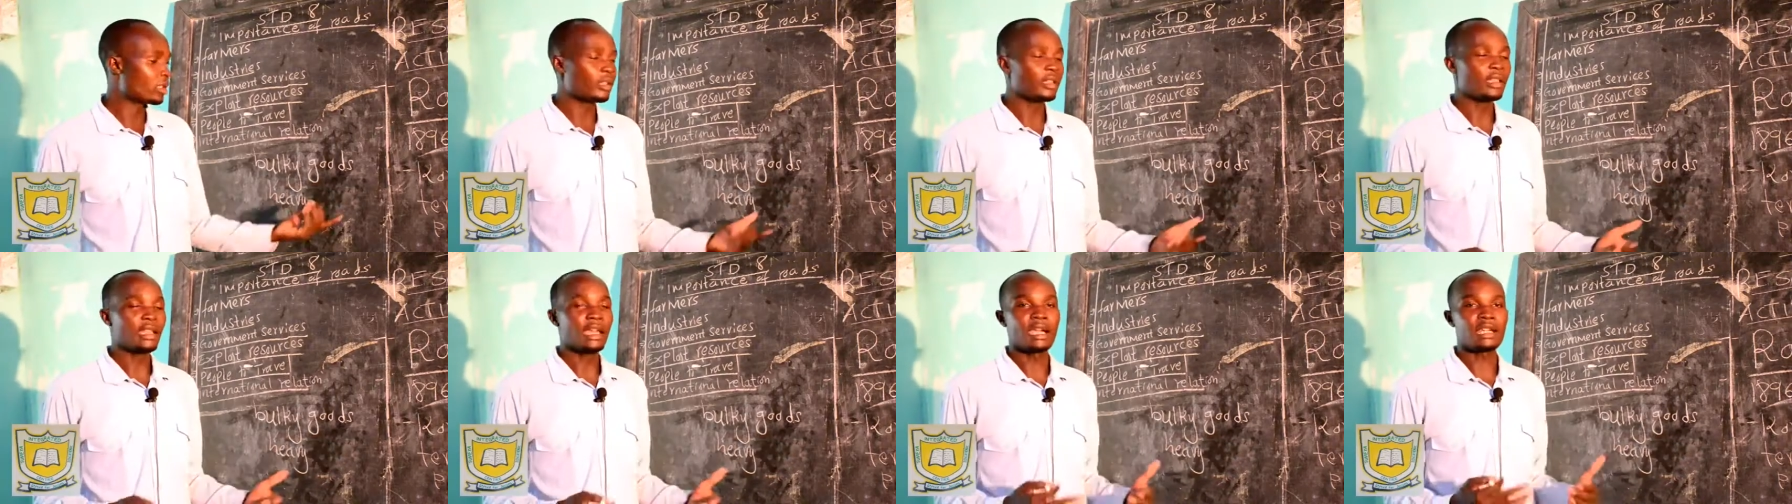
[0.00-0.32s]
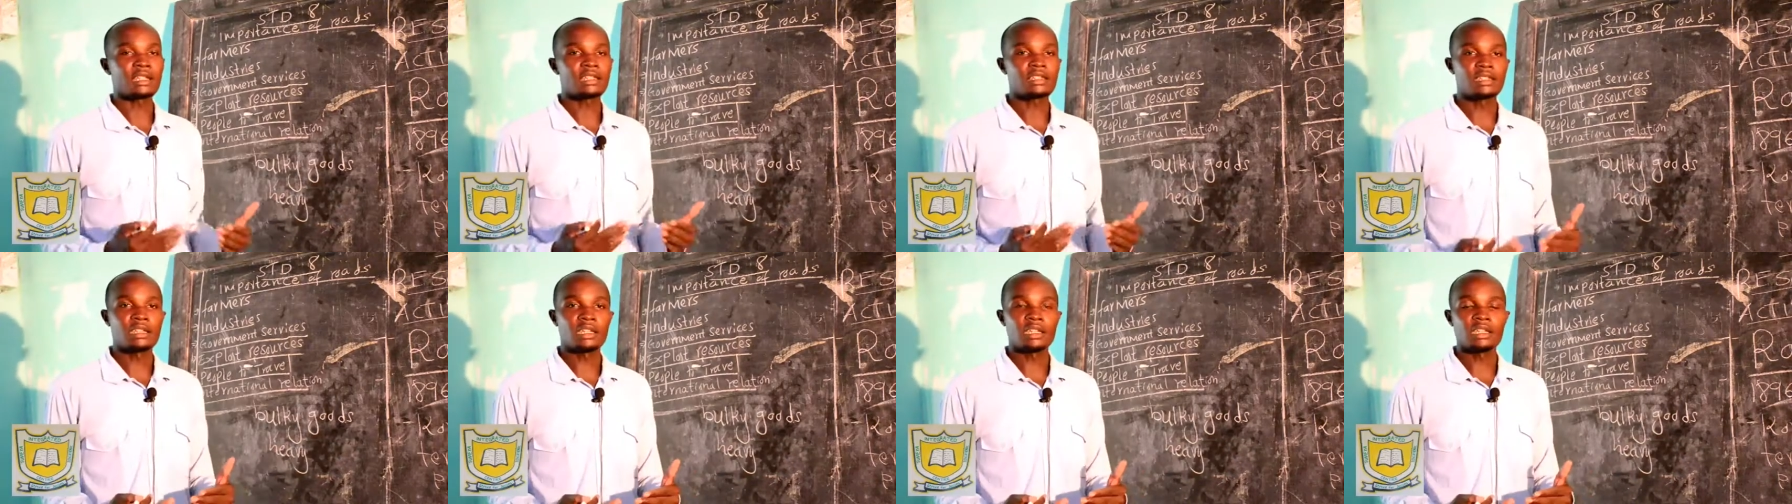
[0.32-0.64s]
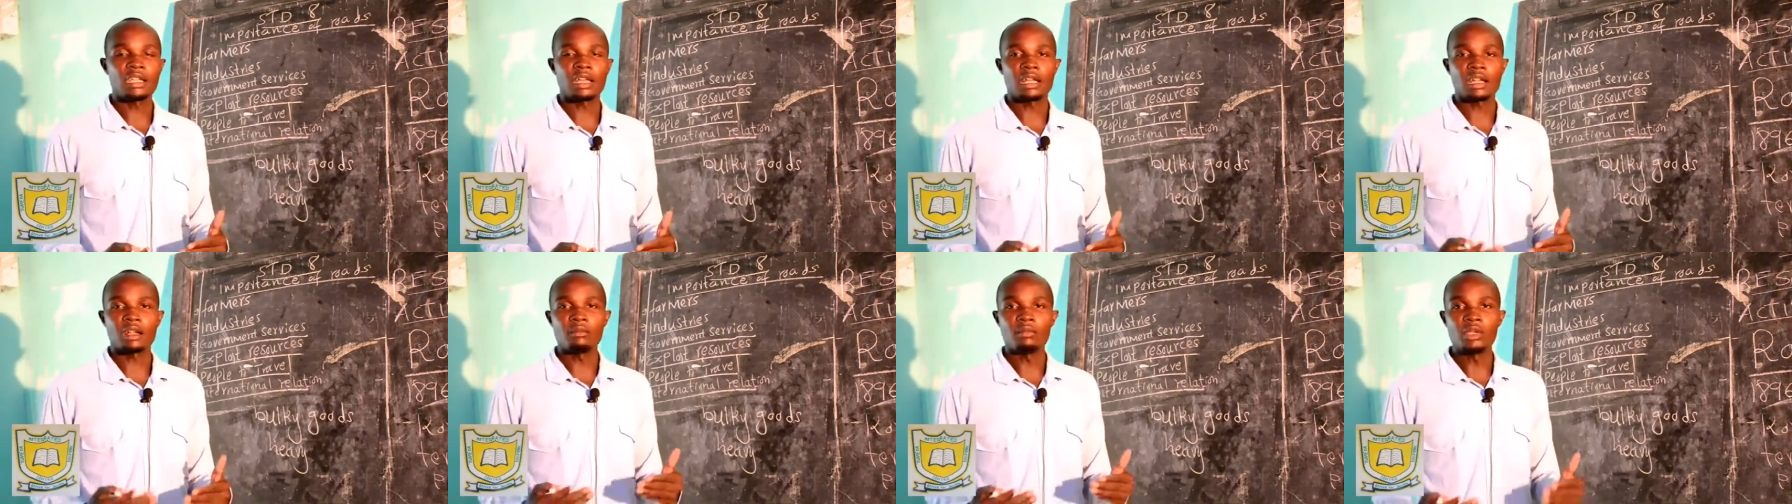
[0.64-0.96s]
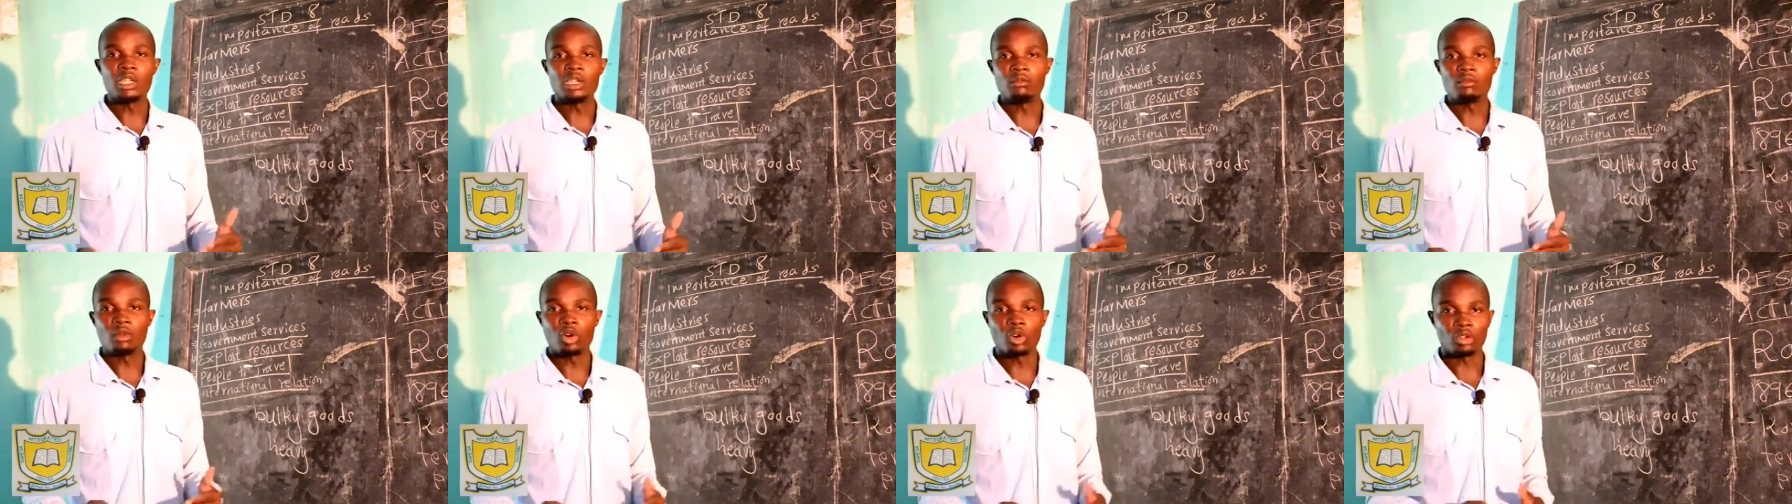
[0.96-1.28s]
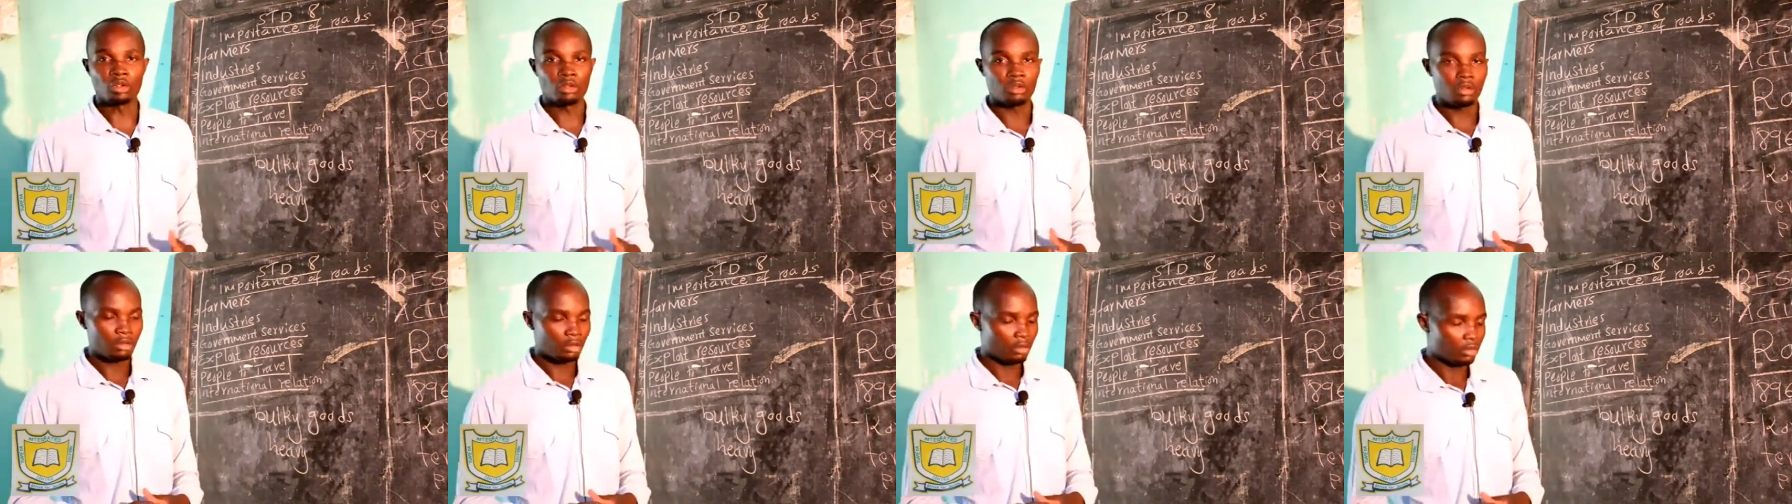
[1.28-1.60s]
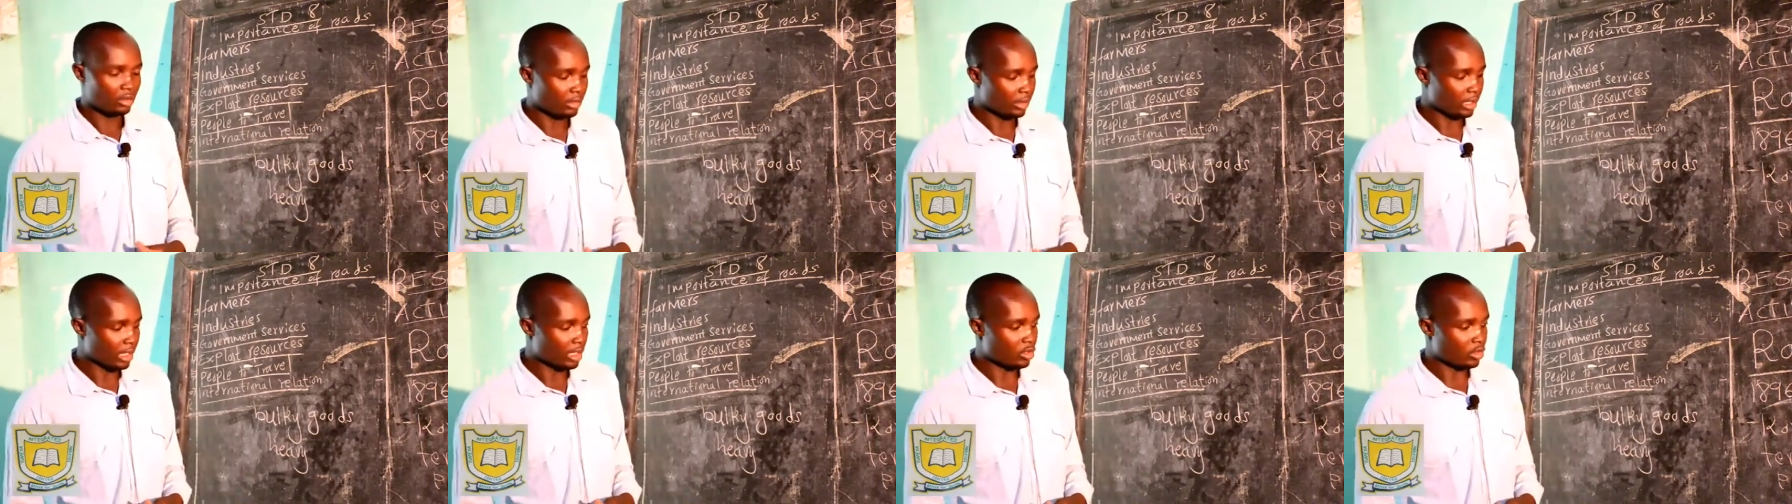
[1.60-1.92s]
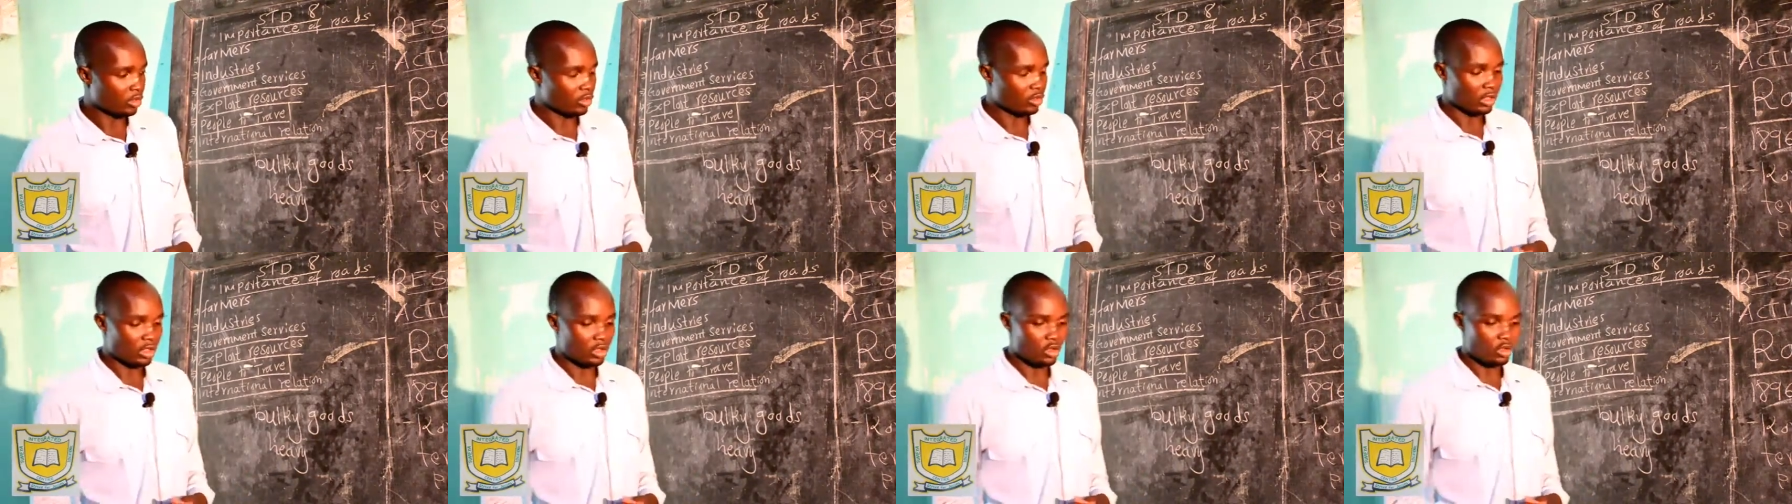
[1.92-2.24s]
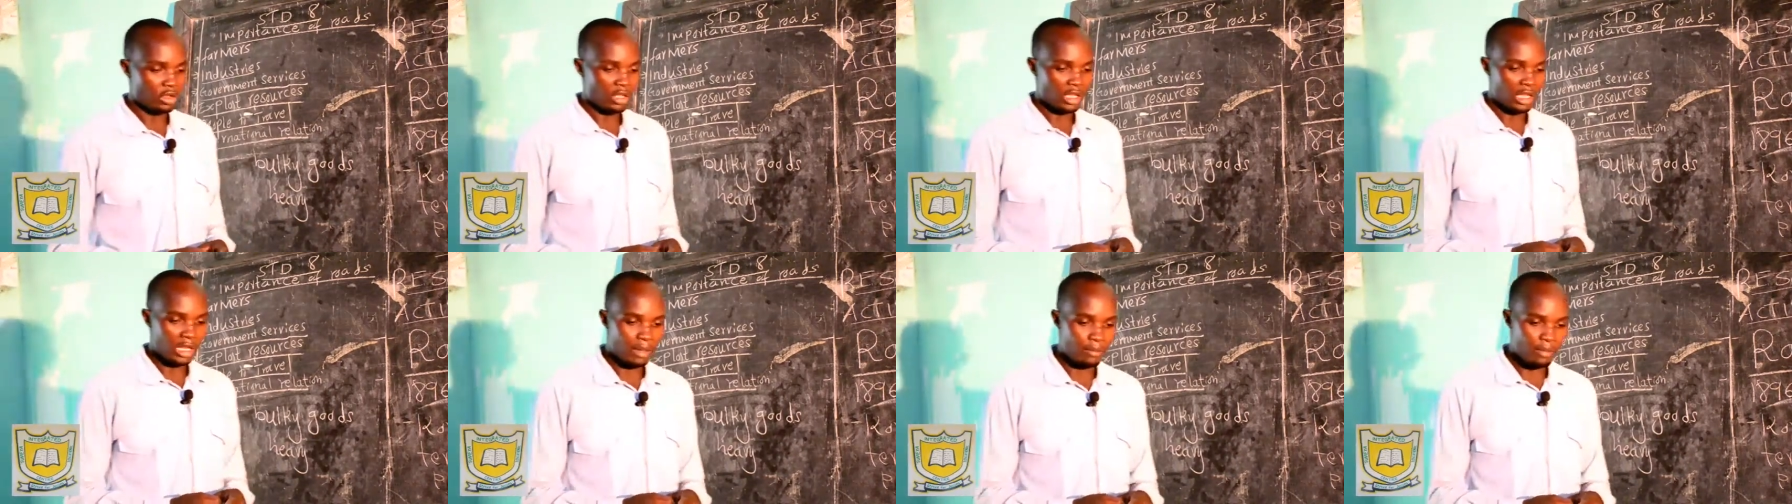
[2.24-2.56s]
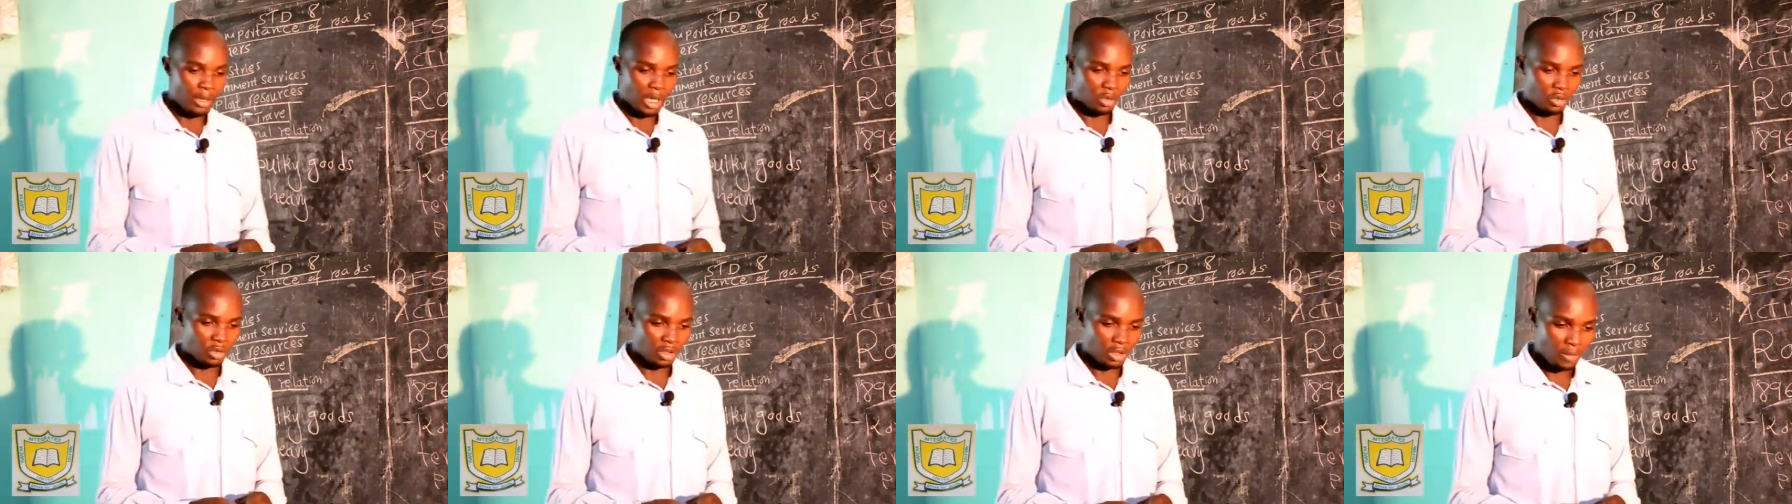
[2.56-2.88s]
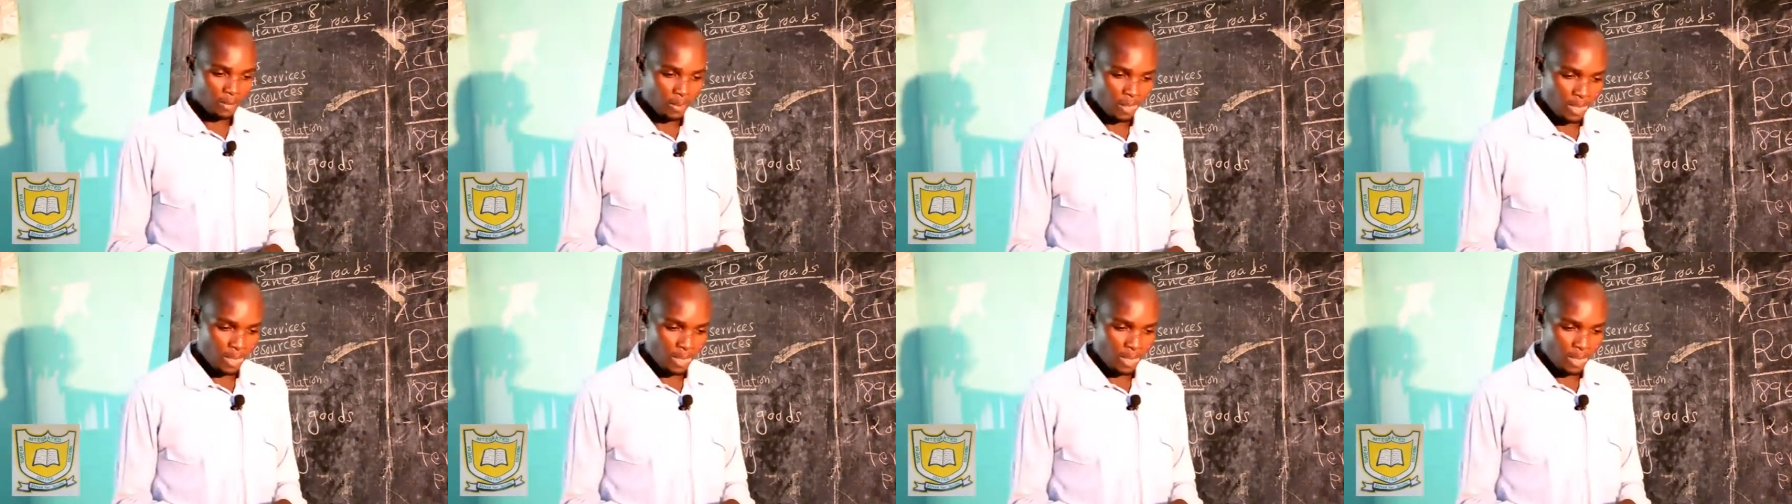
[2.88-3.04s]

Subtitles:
the accidents are minimal. That's what you're talking about.